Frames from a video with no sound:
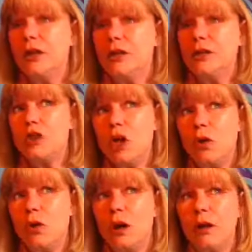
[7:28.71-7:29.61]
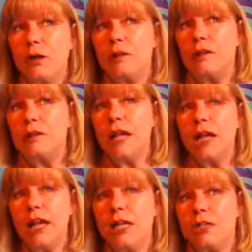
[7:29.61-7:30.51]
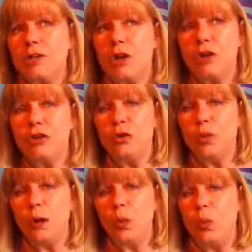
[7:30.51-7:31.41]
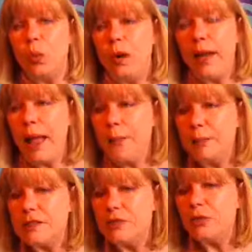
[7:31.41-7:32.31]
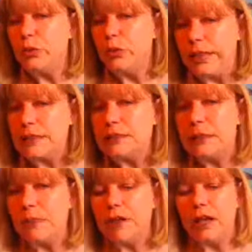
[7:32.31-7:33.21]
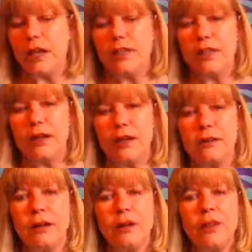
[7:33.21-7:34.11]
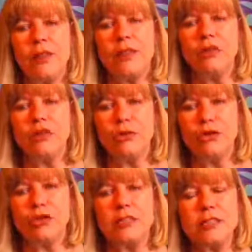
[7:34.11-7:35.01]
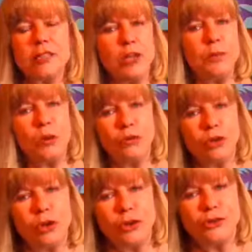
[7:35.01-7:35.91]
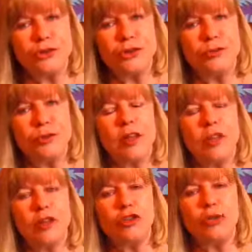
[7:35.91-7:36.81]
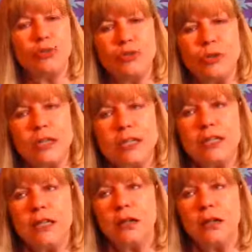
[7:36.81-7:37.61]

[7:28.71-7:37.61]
So today I'd like to talk to you about what happens if you get something like that you just keep holding on to, that you really